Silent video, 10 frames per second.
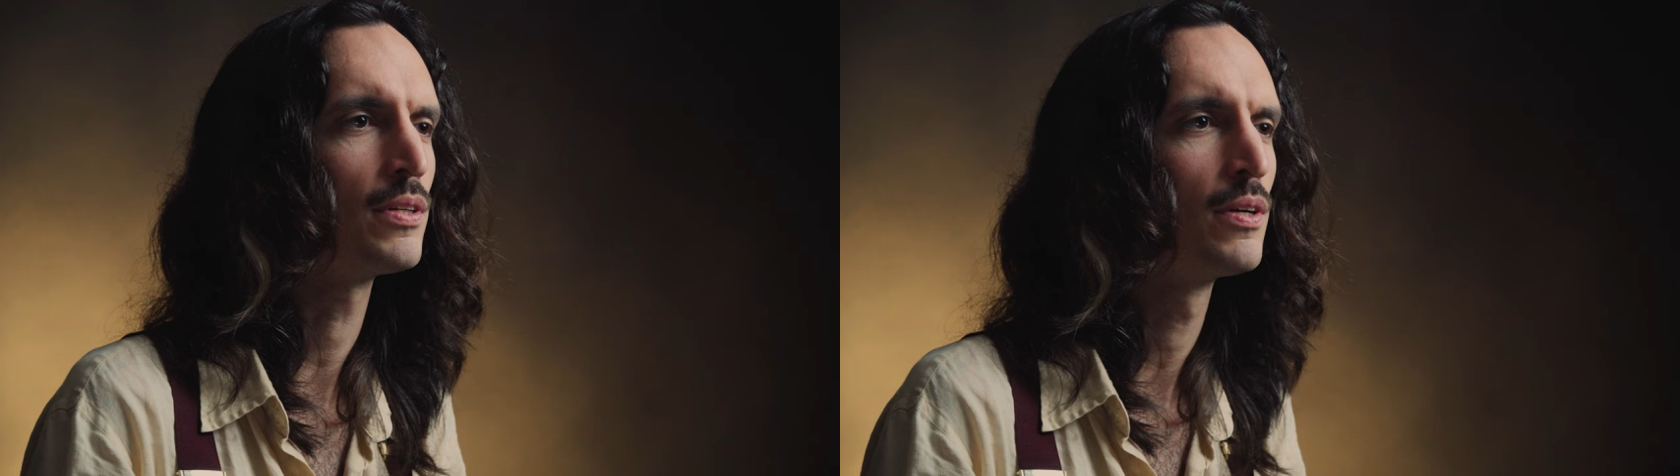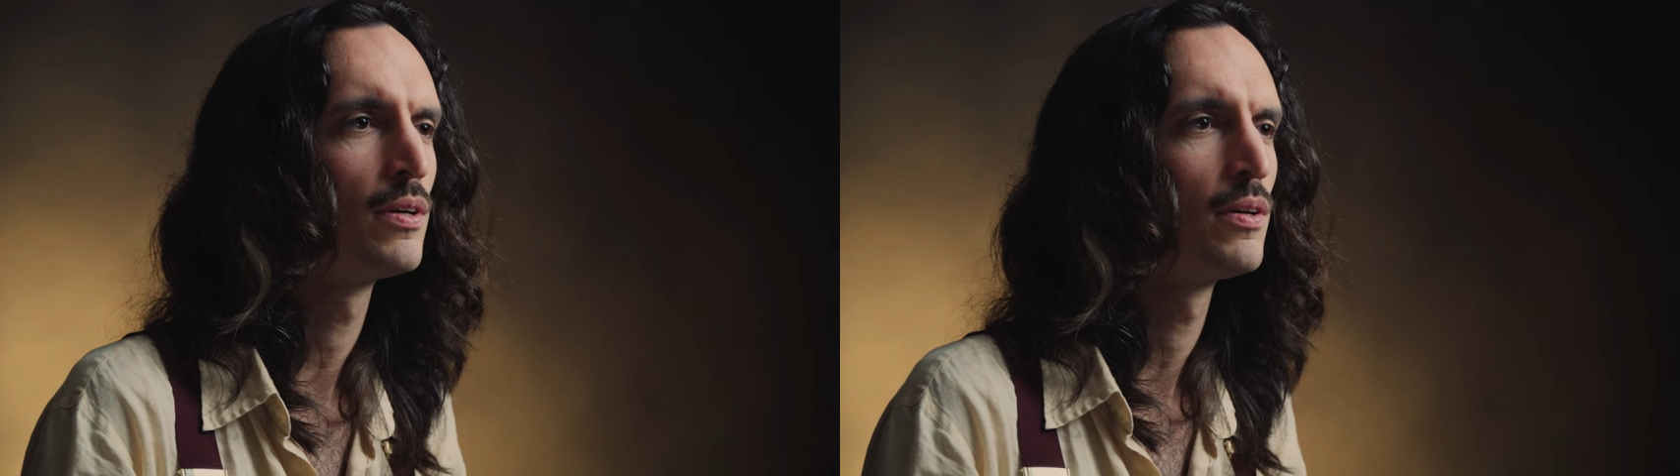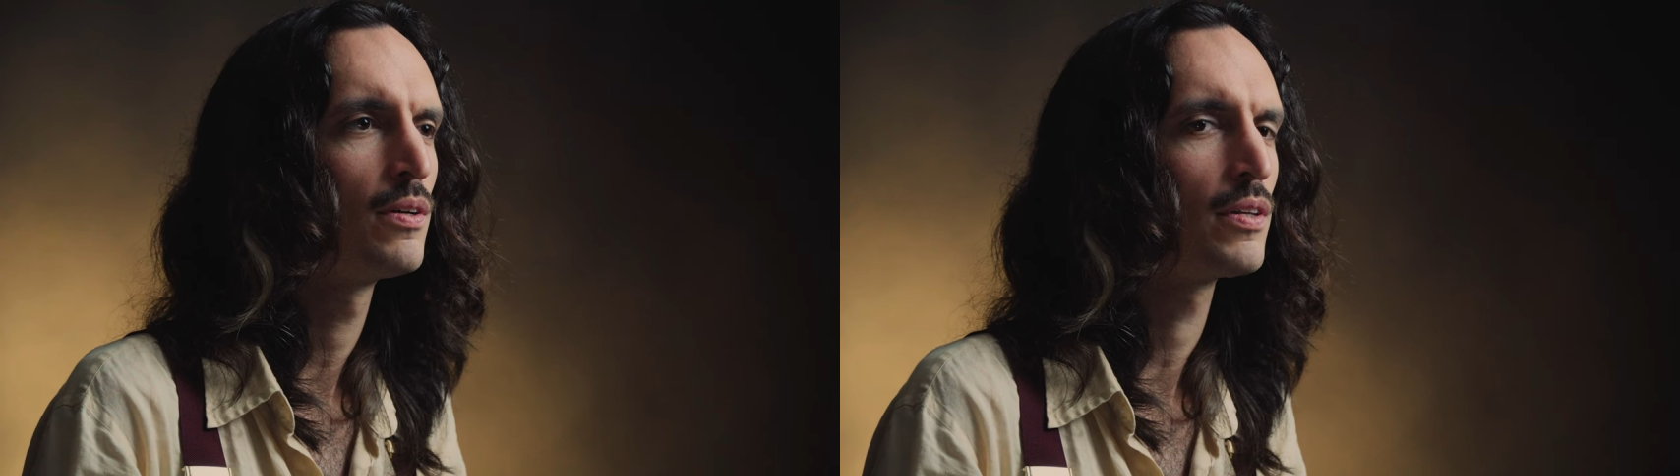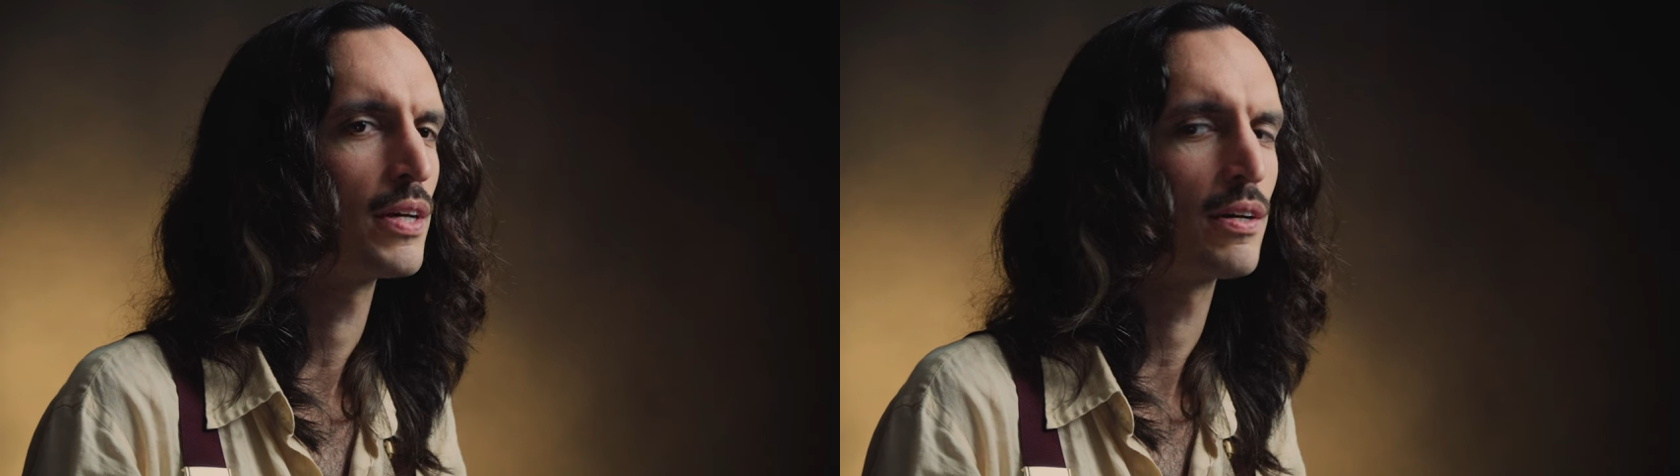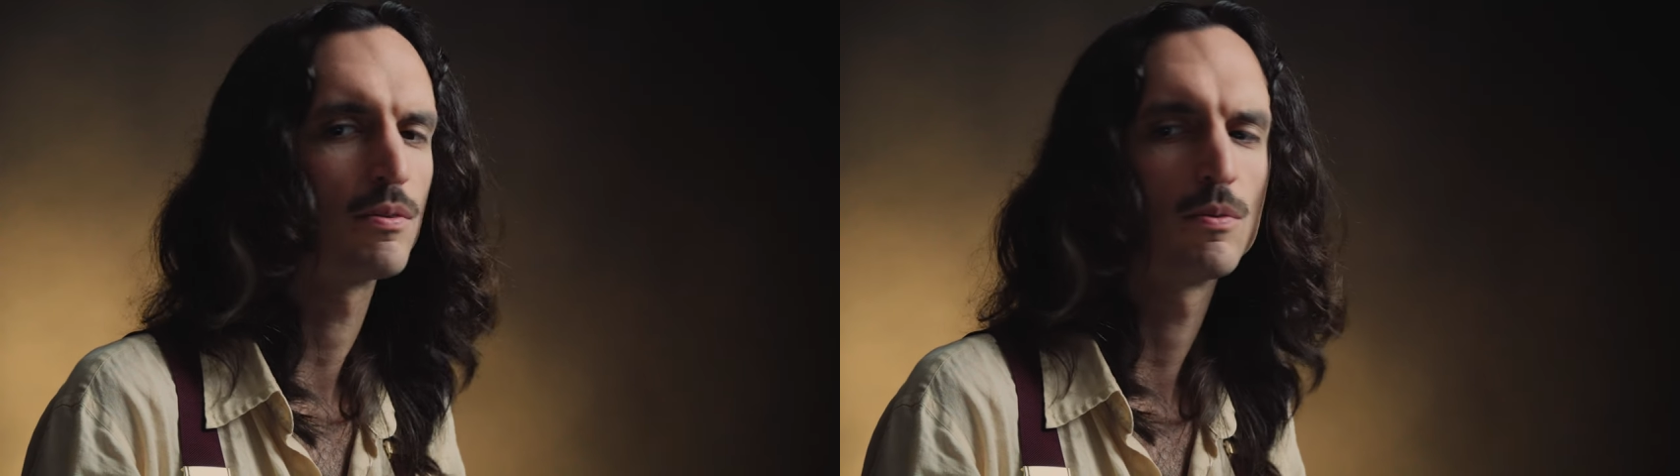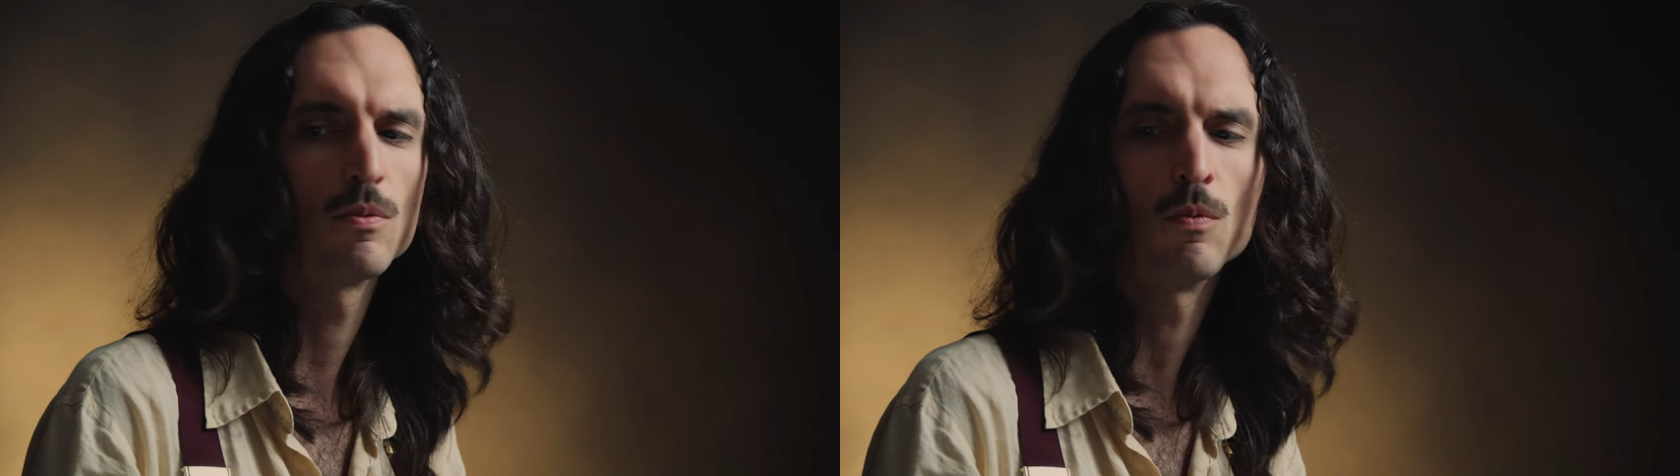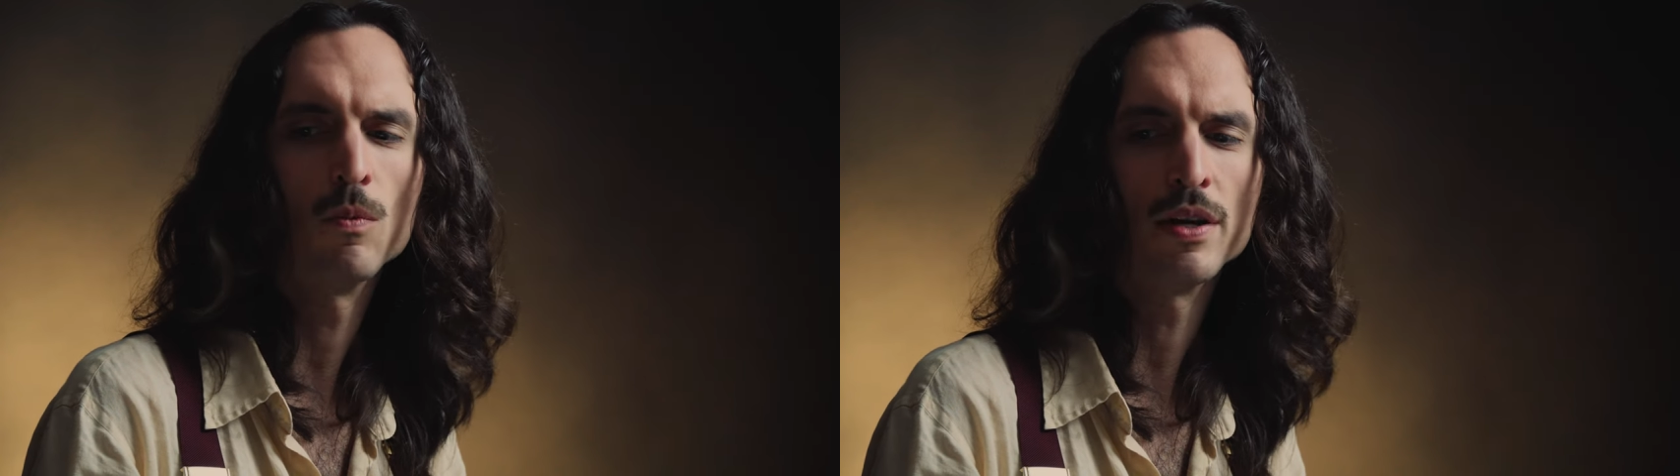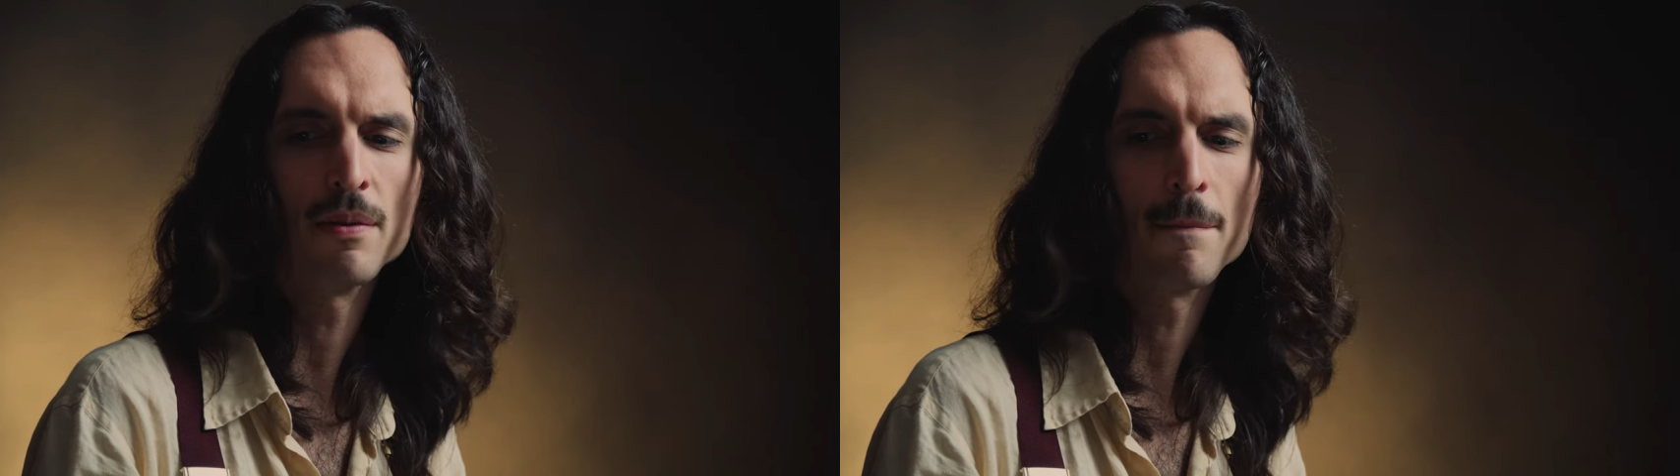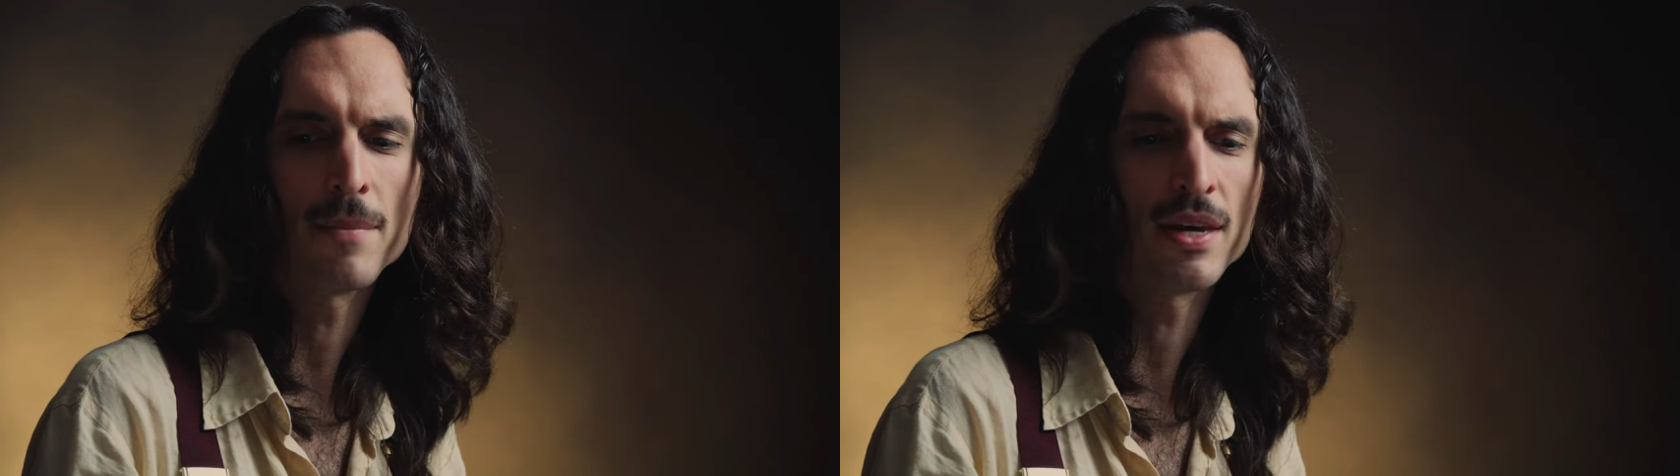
and like what it